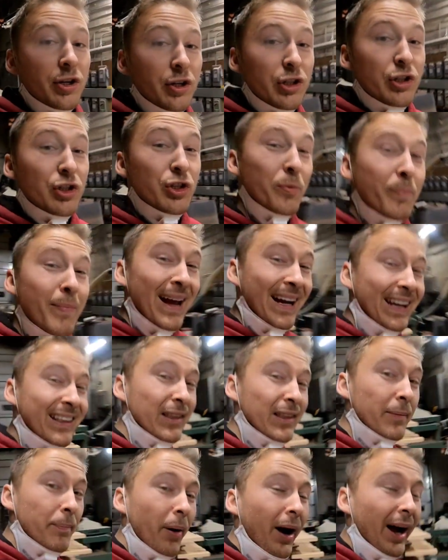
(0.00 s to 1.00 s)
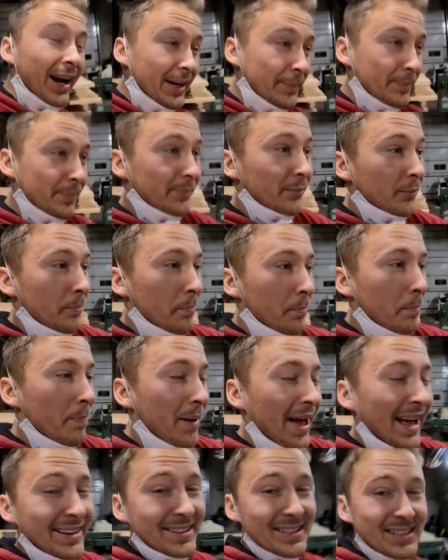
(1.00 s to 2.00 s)
To make the pipe
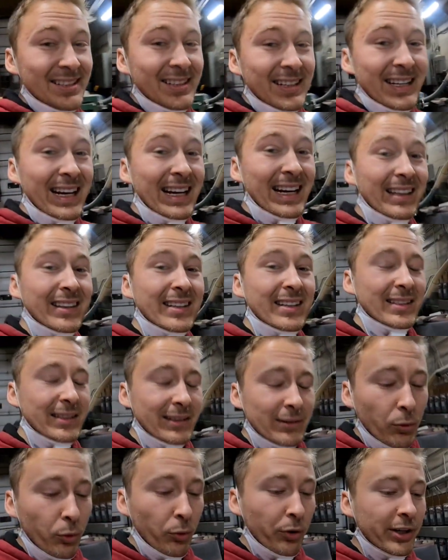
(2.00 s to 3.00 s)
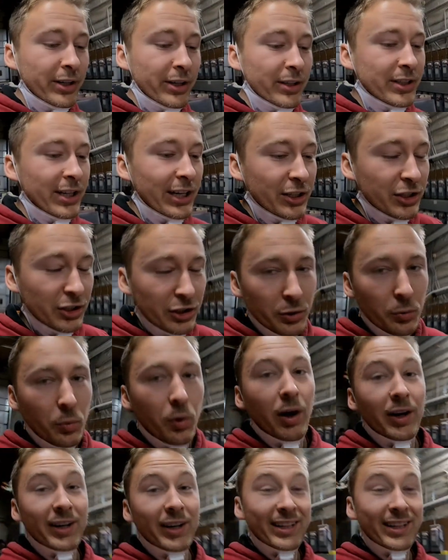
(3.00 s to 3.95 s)
bent in the orientation you want.